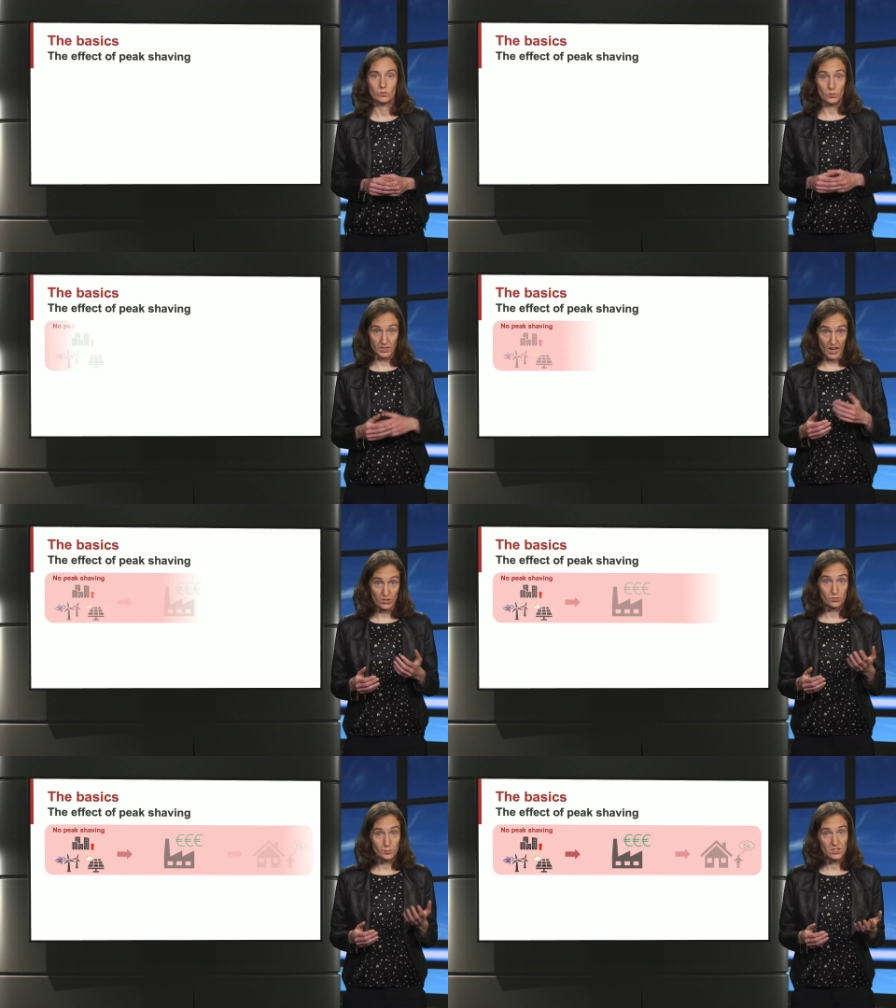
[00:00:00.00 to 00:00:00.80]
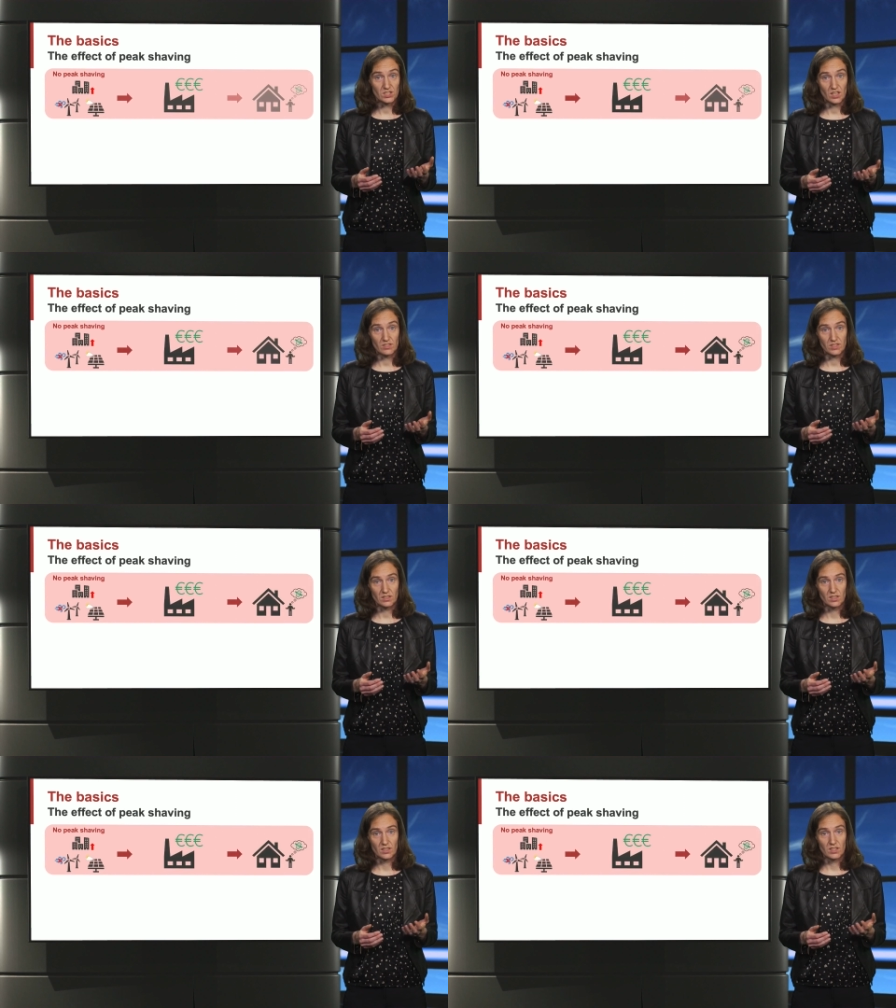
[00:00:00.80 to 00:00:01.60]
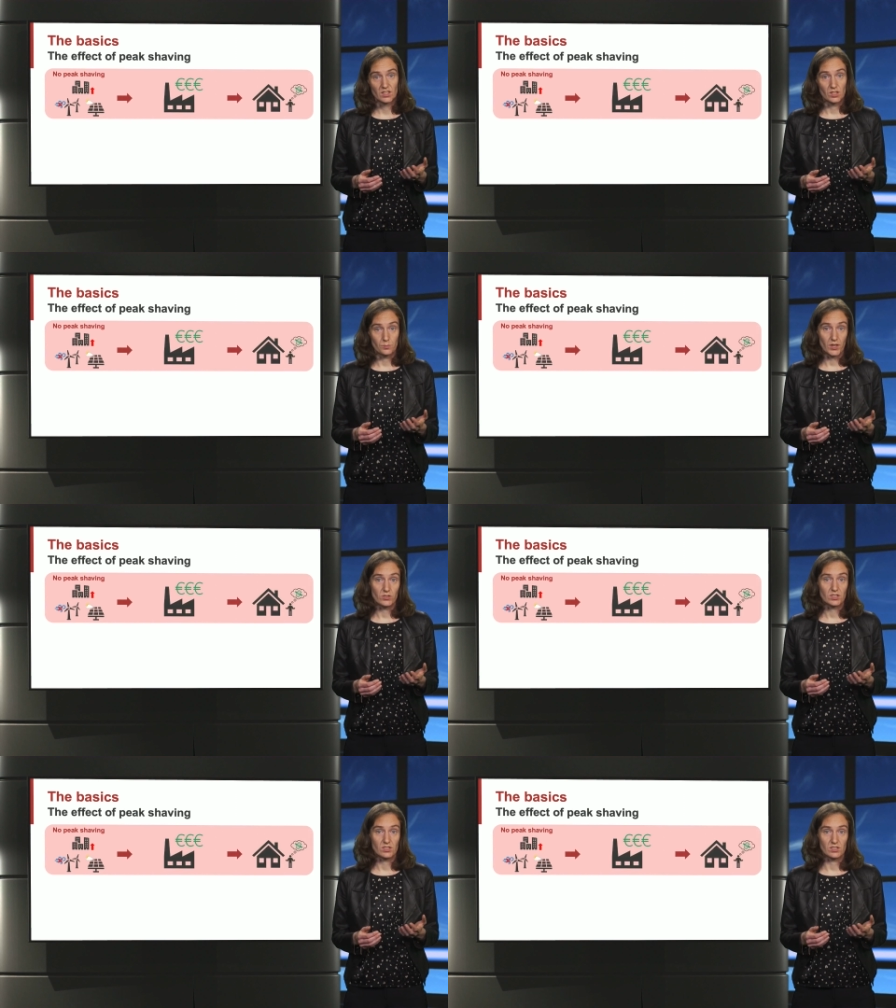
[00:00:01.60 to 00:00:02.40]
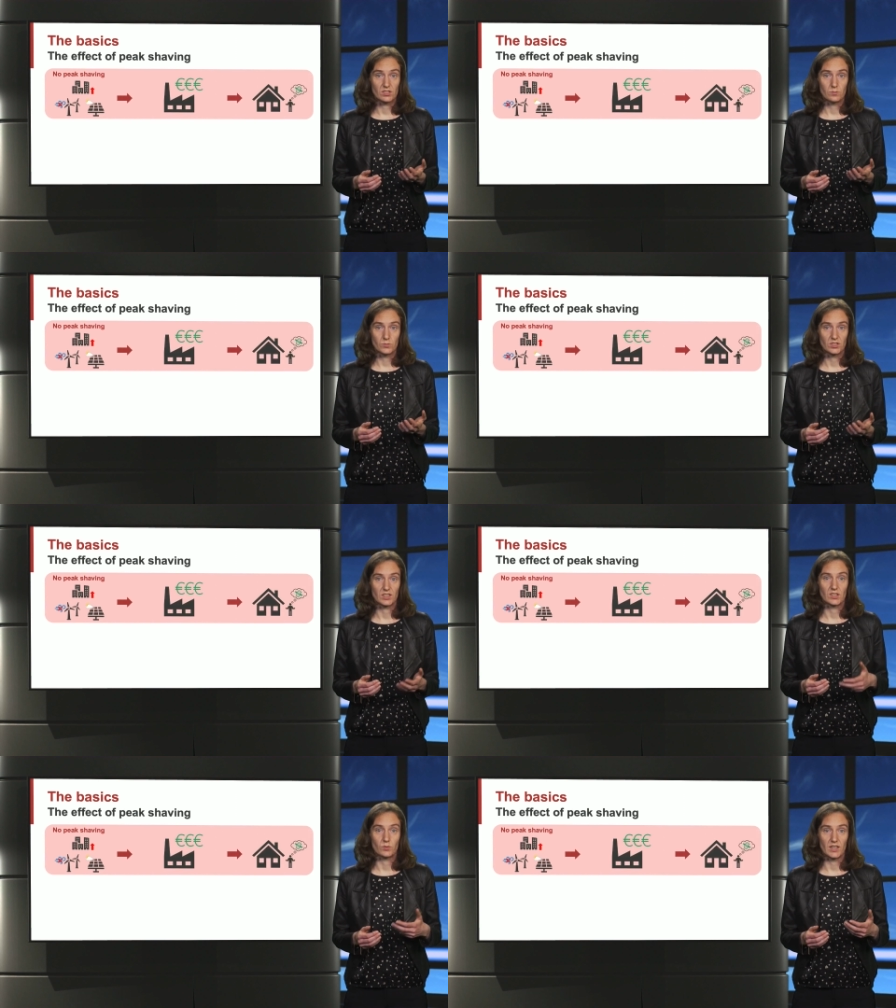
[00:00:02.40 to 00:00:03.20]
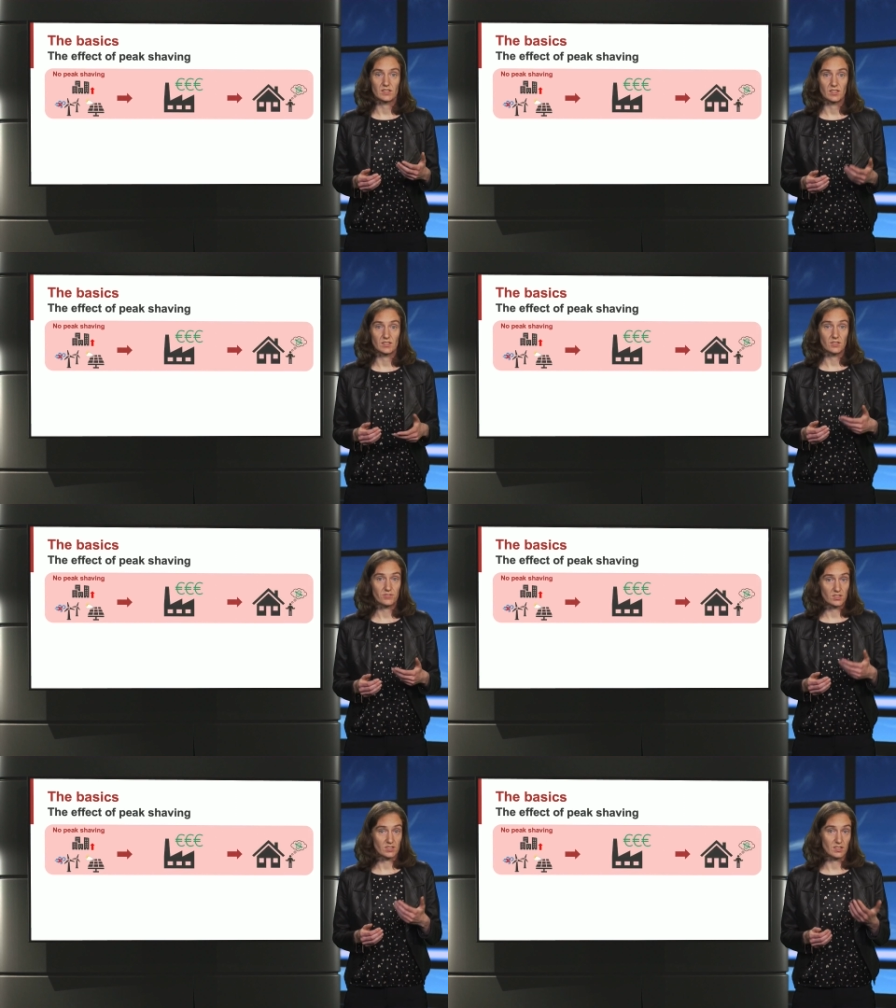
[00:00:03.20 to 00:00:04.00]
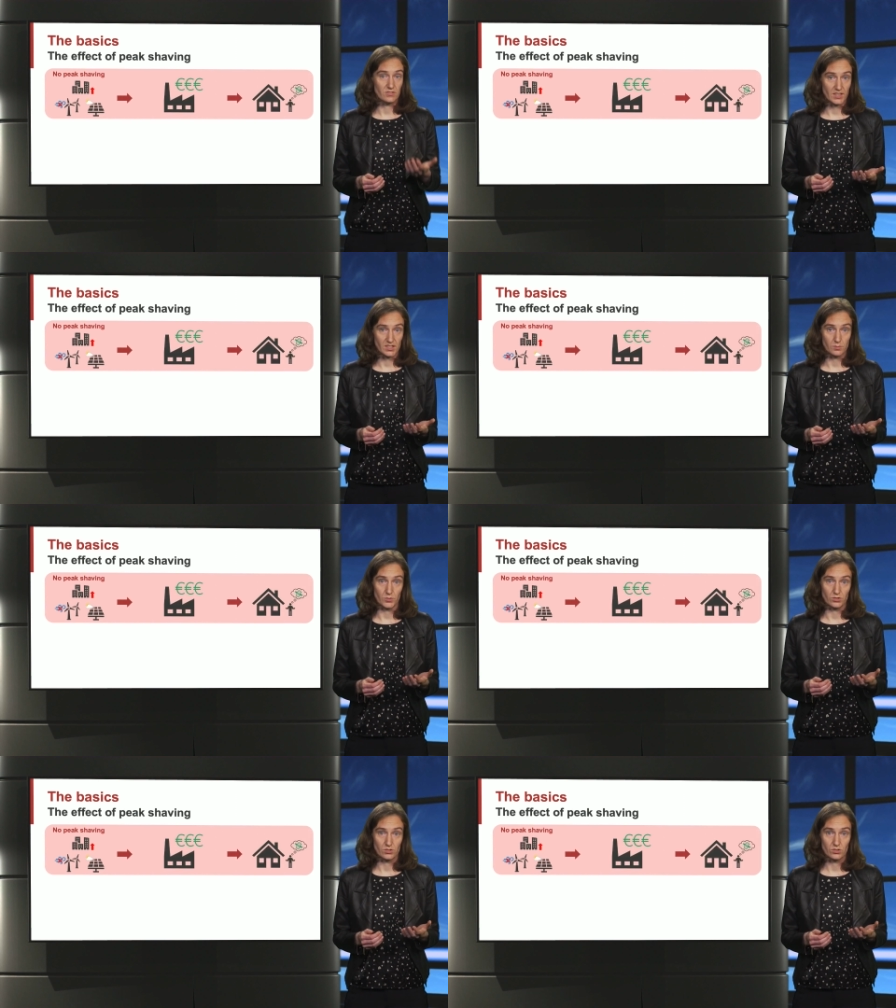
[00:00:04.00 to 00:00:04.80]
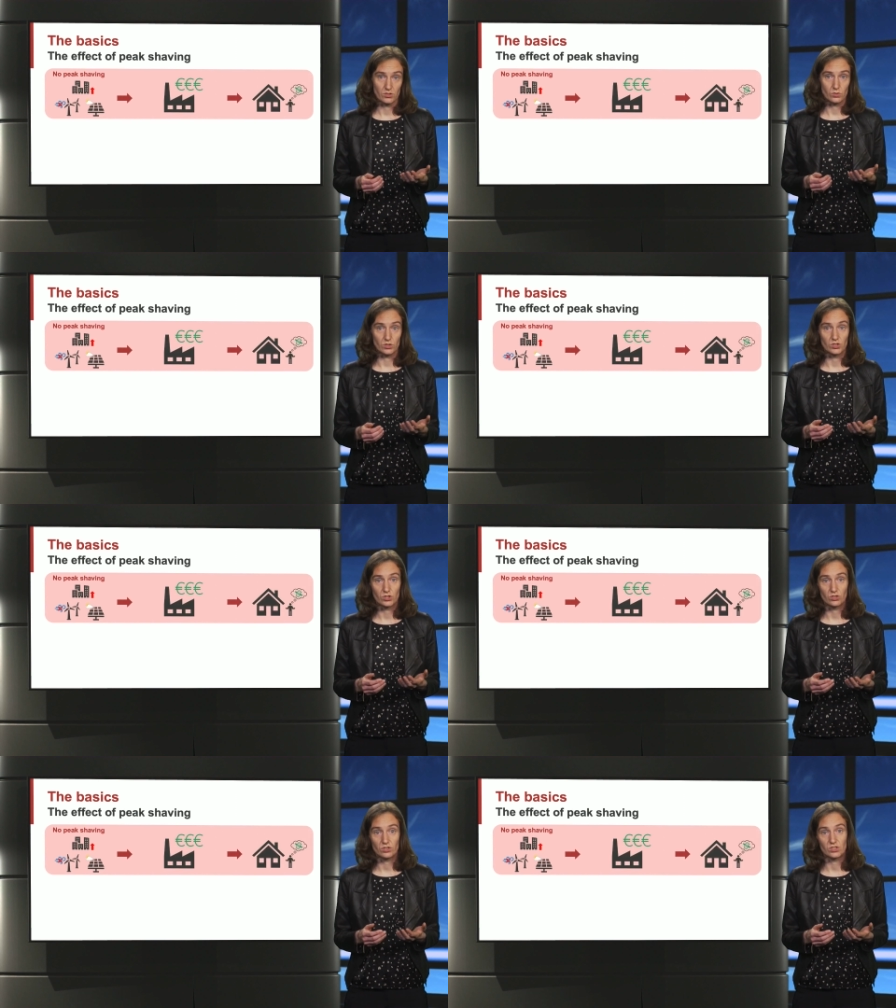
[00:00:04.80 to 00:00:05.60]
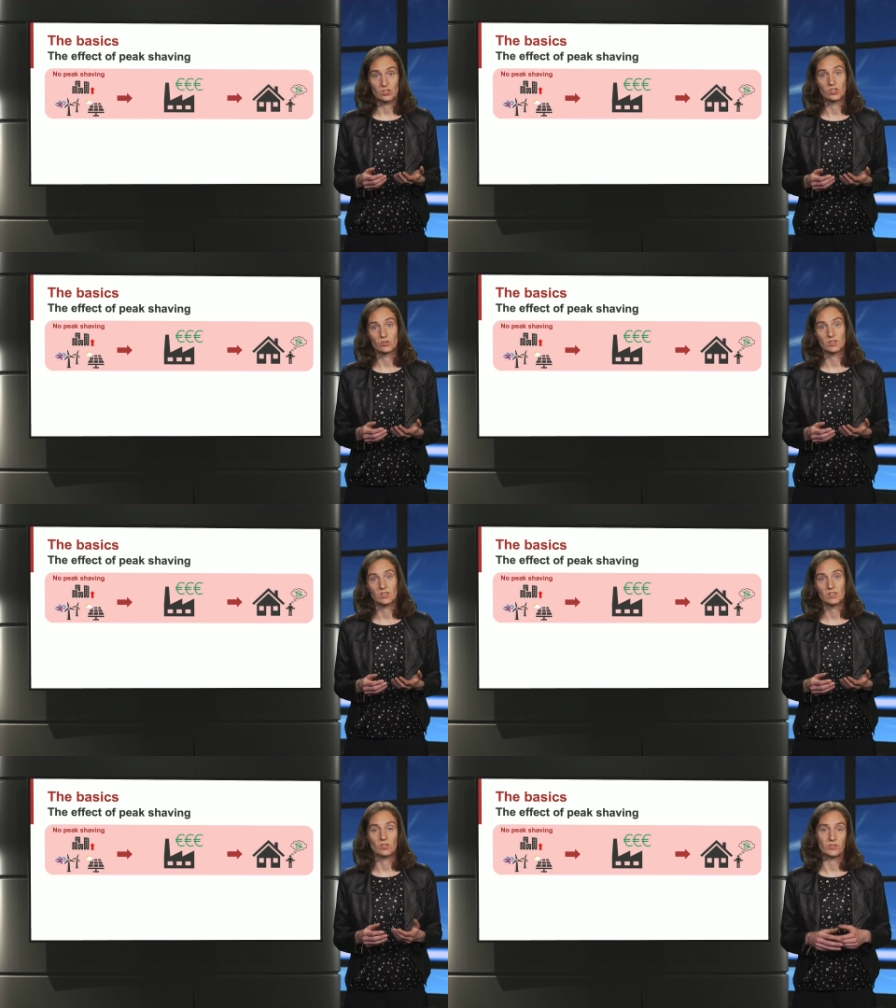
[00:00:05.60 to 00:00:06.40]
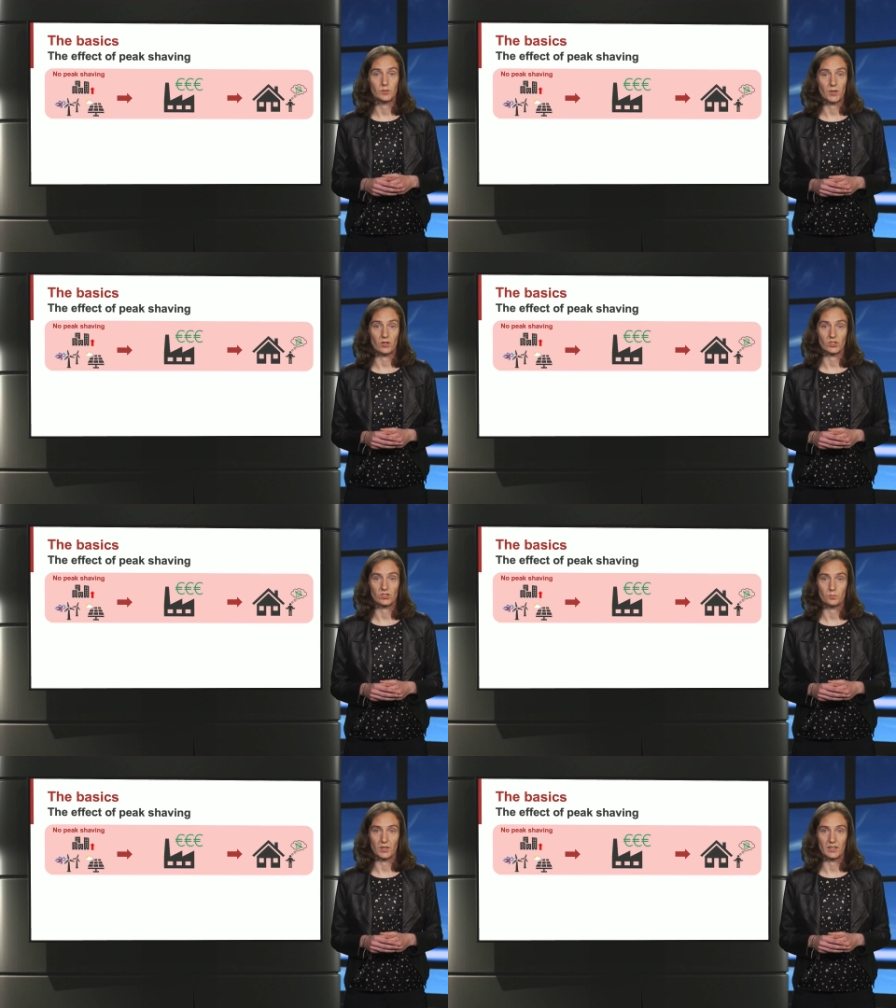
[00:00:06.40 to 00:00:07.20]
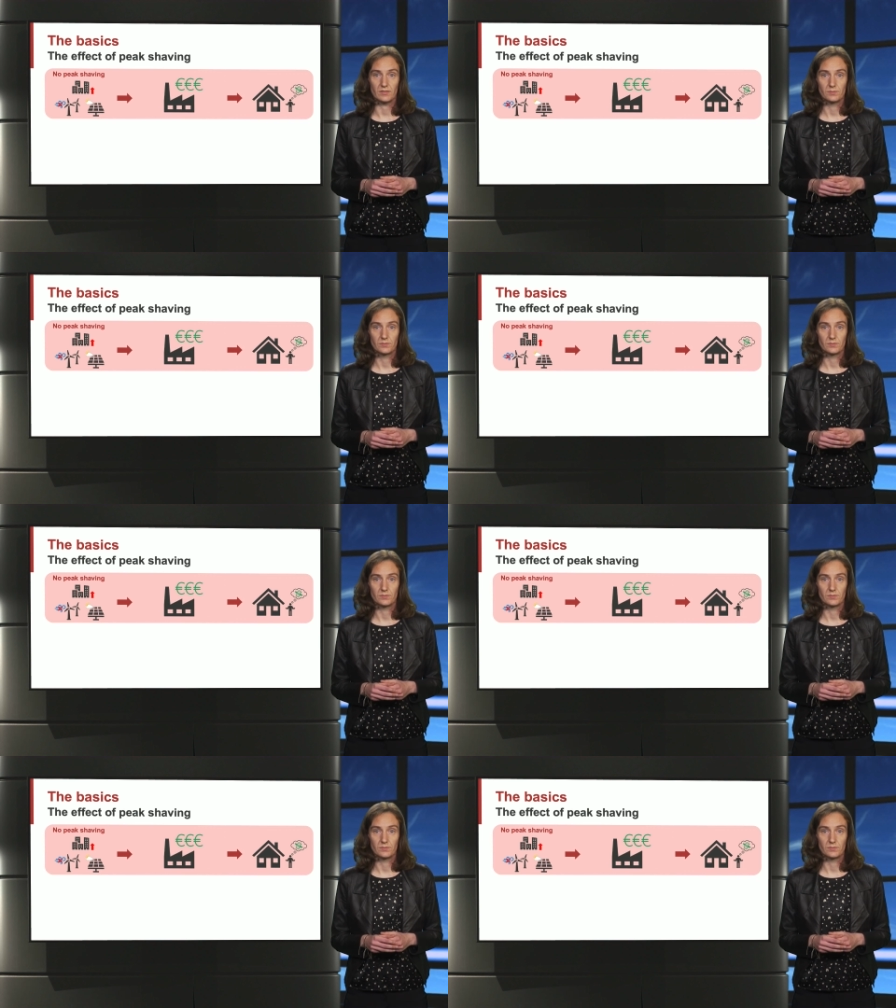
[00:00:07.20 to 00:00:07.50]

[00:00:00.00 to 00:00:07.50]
Without peak shaving, the power system would require significant investments to ensure the security of the power supply.